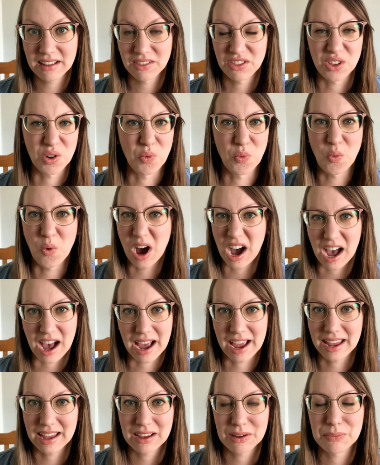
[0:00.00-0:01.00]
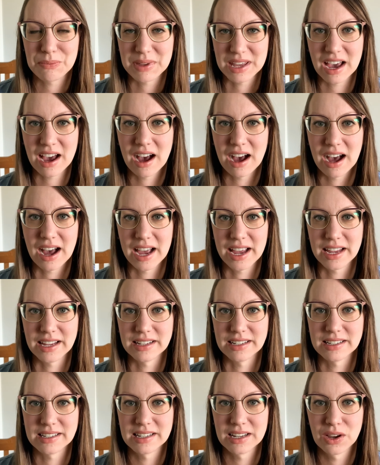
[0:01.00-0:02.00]
the why
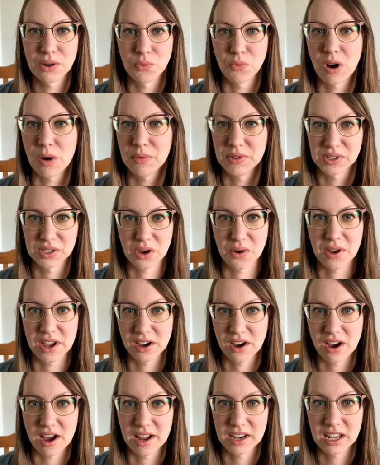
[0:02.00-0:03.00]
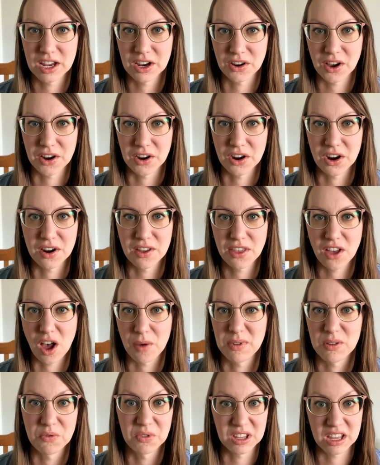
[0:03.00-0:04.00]
behind what was going on here on earth, I'll
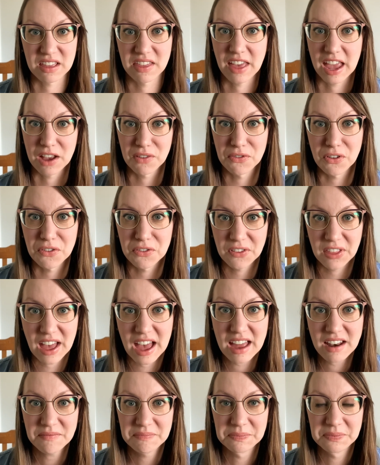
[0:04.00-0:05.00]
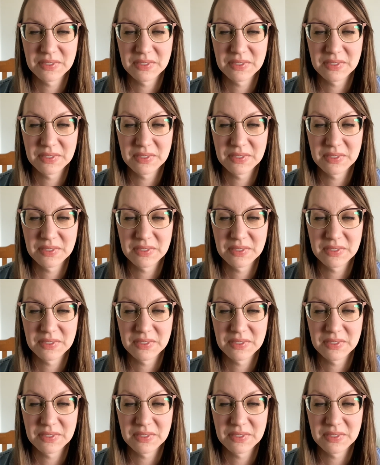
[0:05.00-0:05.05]
be really thankful for that.